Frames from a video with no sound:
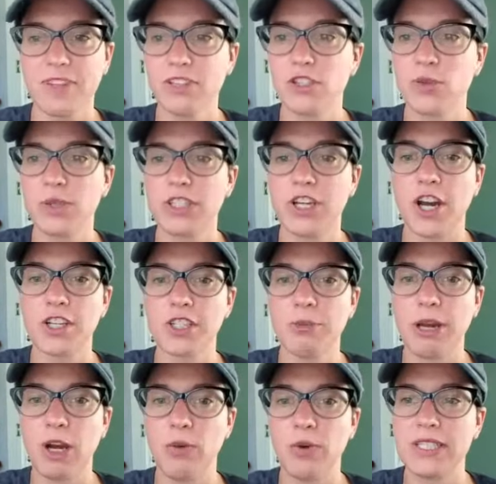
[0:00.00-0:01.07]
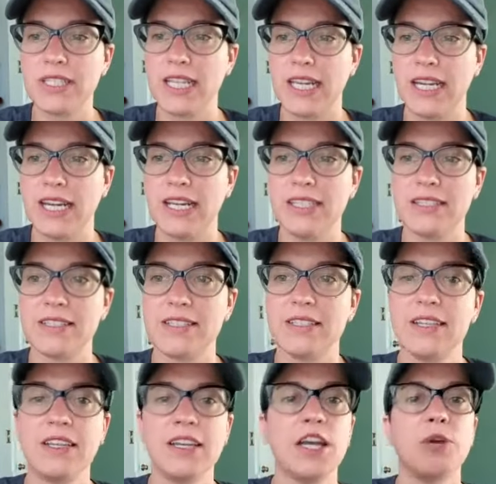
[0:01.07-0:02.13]
So we talked about what's in it,
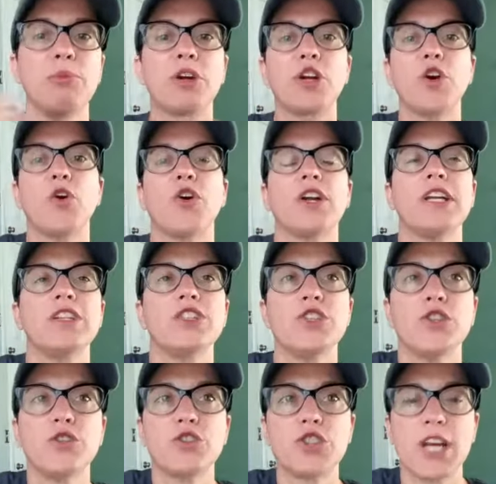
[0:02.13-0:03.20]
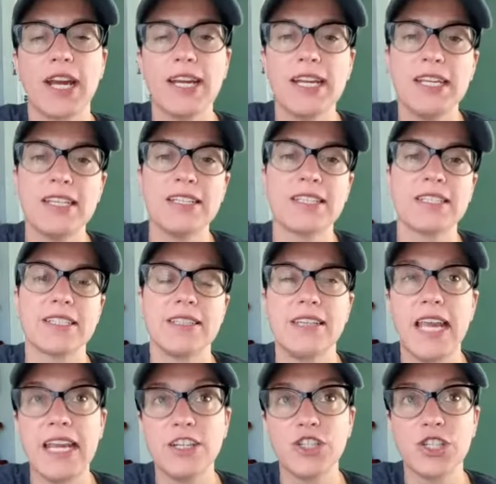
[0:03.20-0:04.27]
but according to Chinese
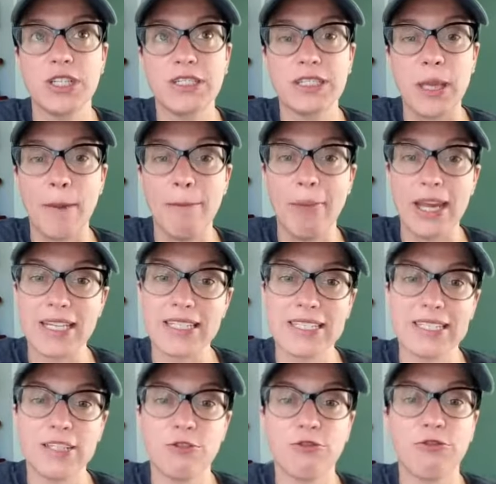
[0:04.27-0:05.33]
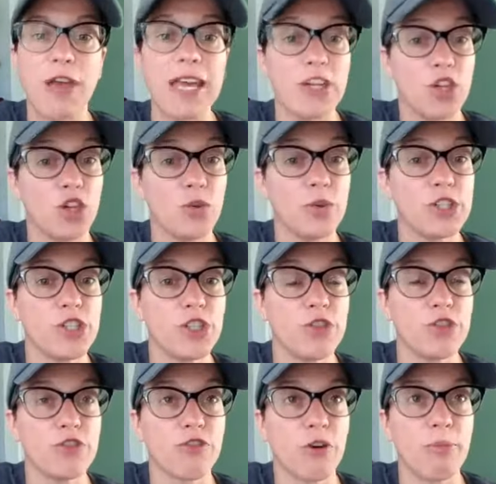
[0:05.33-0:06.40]
ancient medicine, fennel was
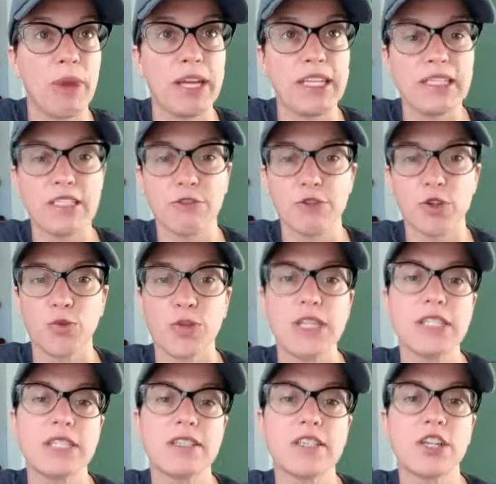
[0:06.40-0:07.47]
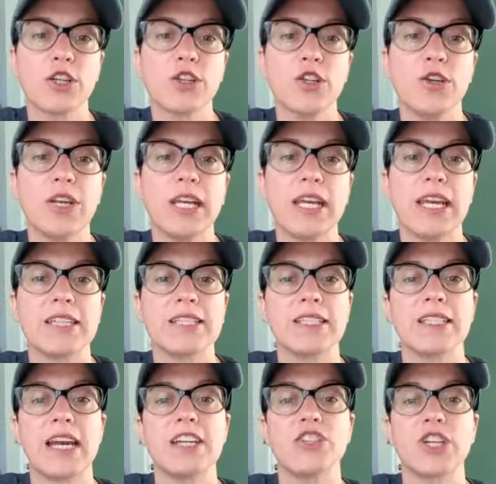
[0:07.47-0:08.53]
used for many different reasons, including as a
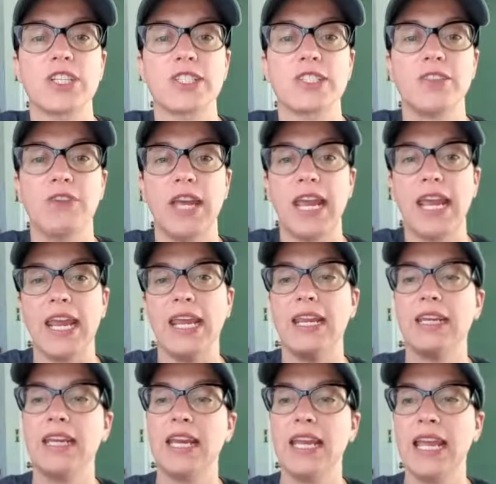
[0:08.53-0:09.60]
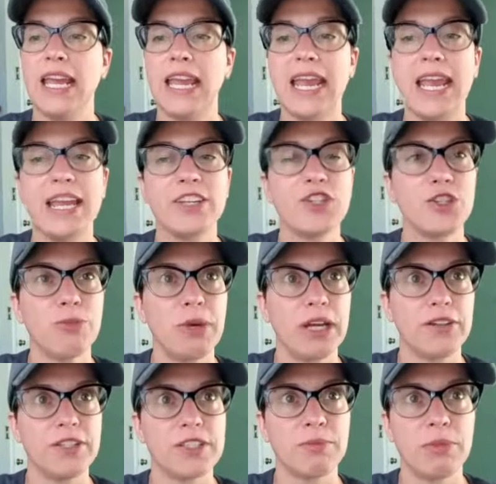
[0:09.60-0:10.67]
digestive aid and to
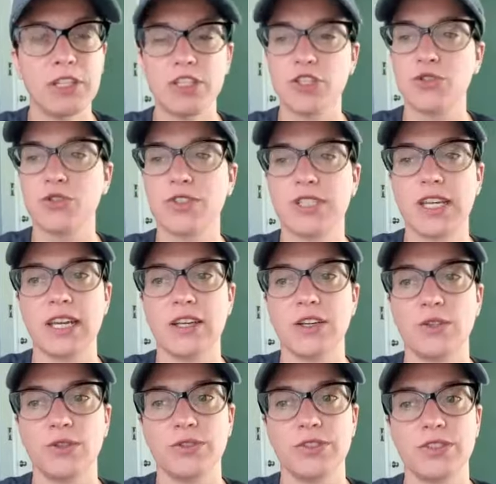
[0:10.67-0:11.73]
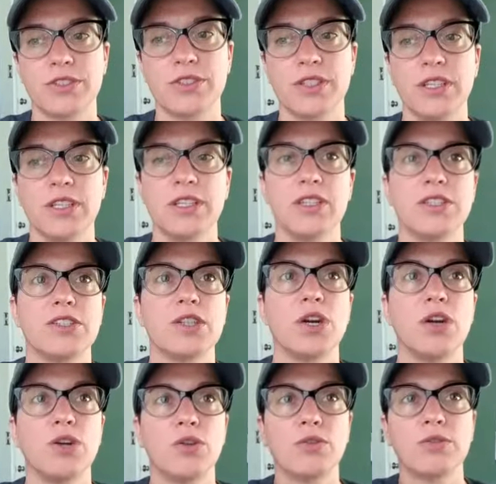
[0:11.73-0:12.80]
balance menstrual cycles.
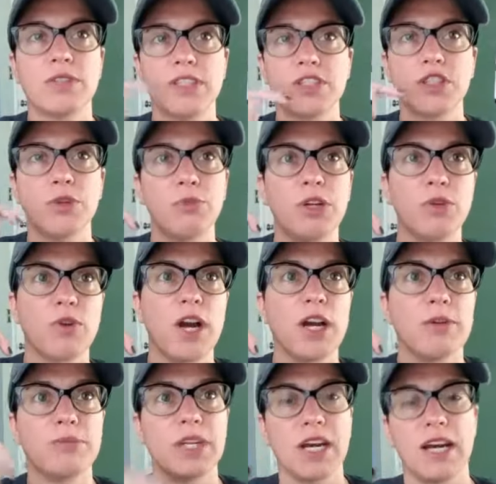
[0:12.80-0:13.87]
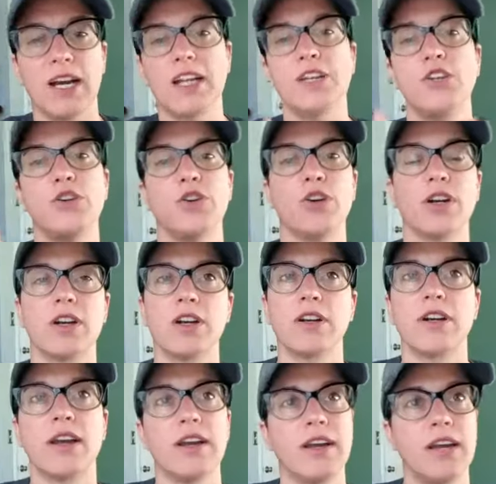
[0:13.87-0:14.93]
So this could be rubbed on your
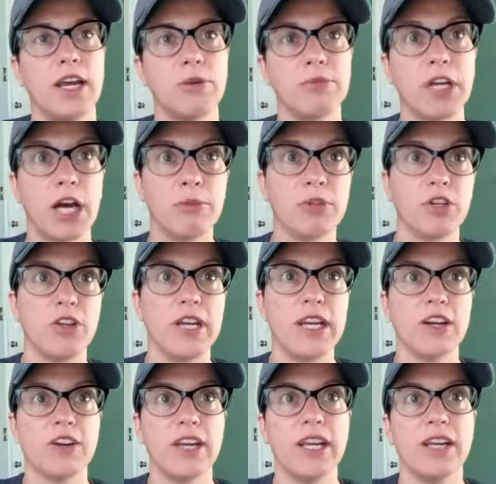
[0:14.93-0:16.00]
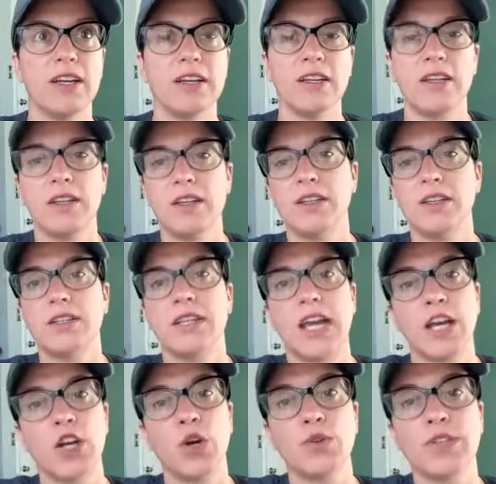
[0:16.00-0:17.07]
abdominal area,
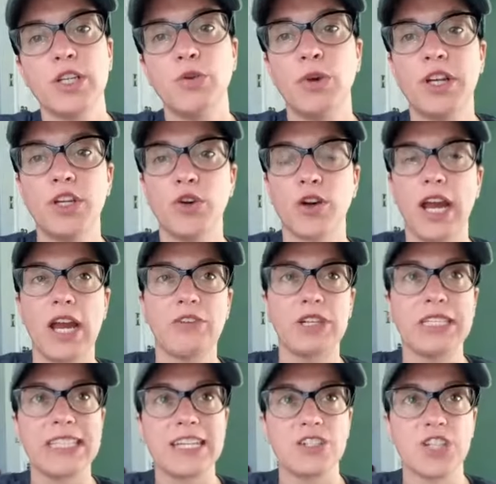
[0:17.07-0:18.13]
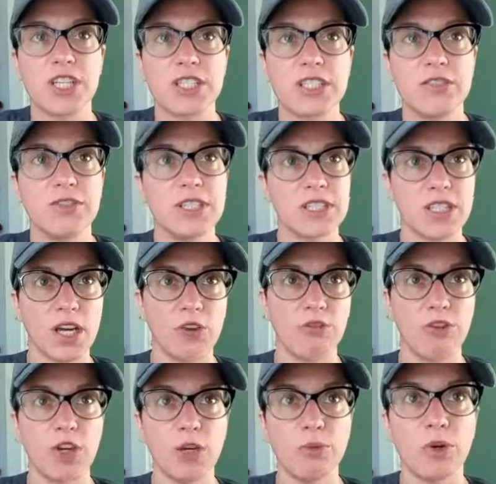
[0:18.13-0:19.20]
not only when you are having digestive
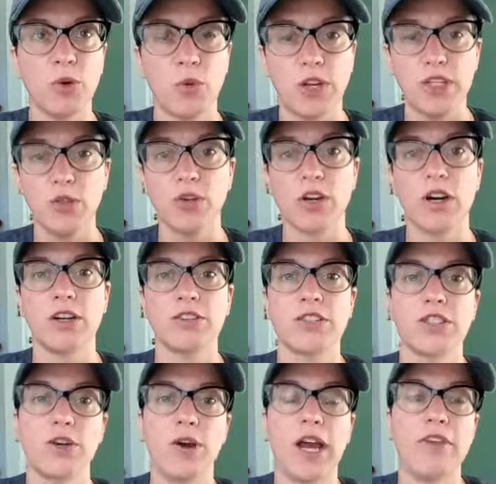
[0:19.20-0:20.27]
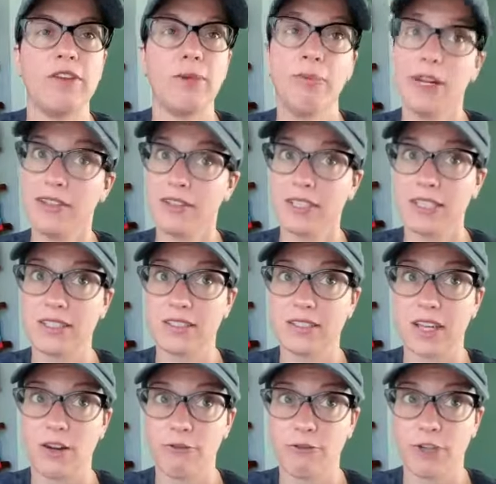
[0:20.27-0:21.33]
discomfort, but when you are also having monthly
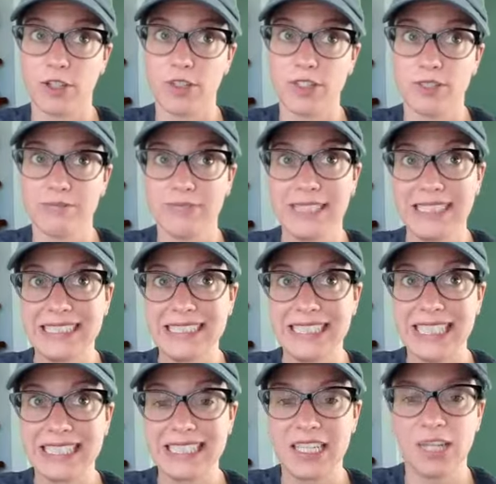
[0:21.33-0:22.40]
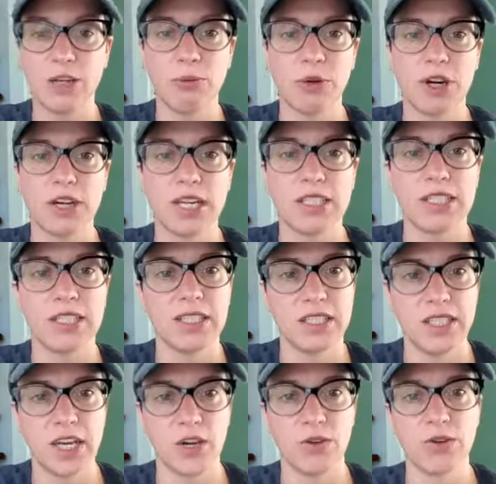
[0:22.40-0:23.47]
discomfort. That second part I didn't
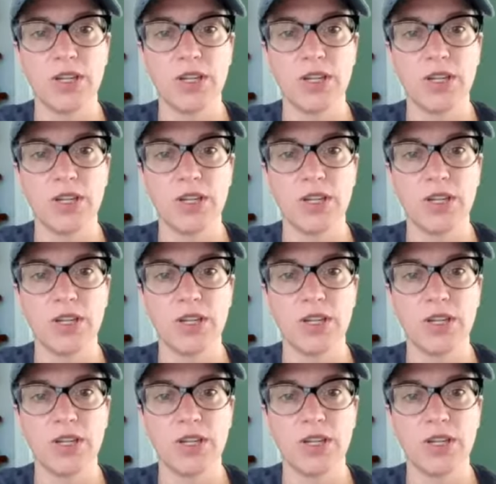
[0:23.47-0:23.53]
know.